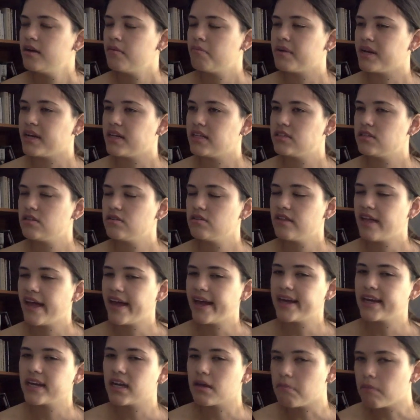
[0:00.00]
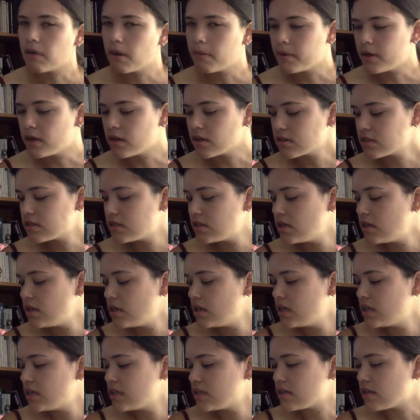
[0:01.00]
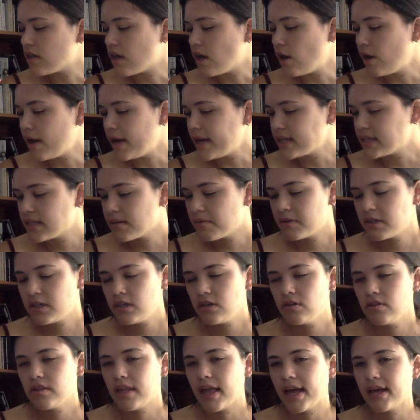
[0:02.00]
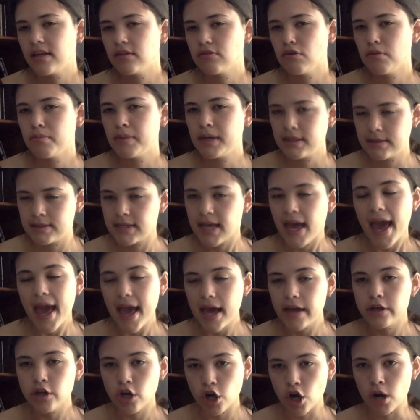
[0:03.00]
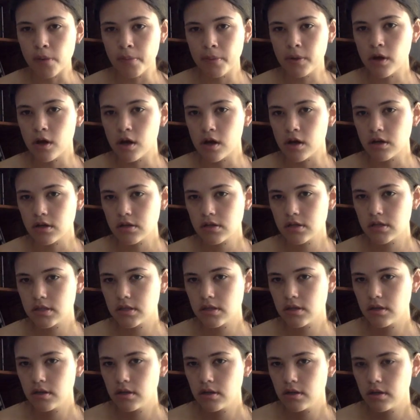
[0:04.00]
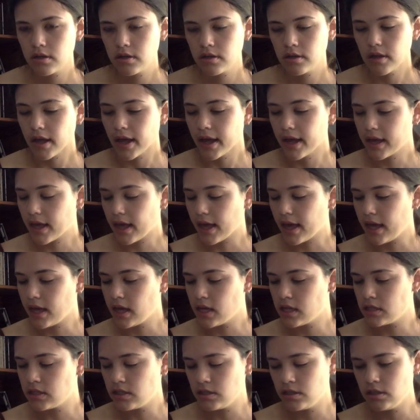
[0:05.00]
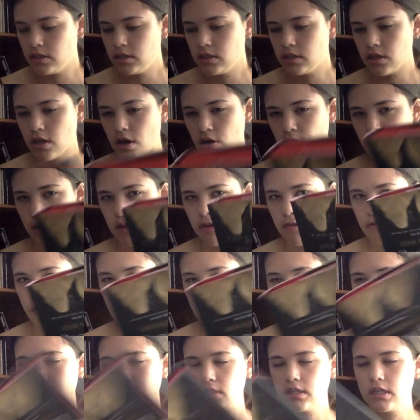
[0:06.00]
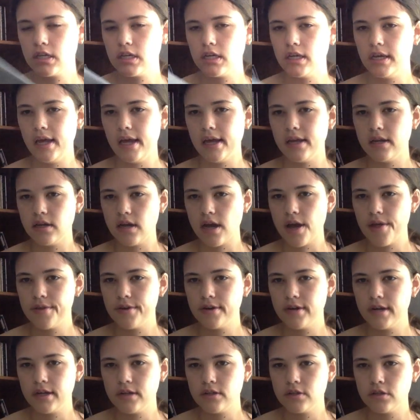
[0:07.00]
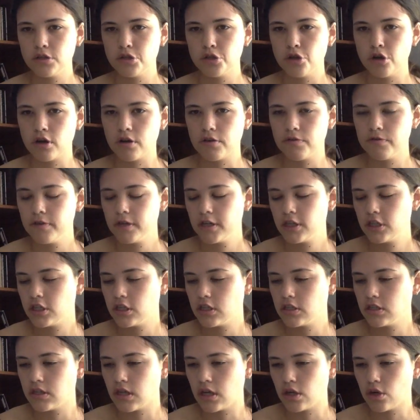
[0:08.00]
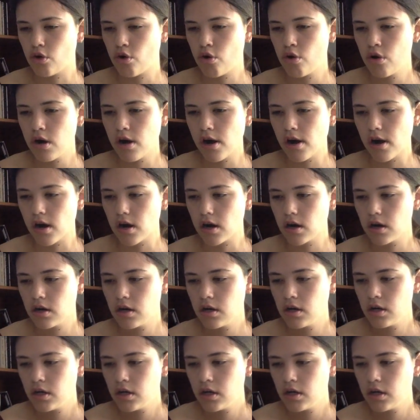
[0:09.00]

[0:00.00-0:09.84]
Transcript: but I do like it in my books. So, as someone who likes romance in her books, like in, in fantasy and in historical fiction and horror,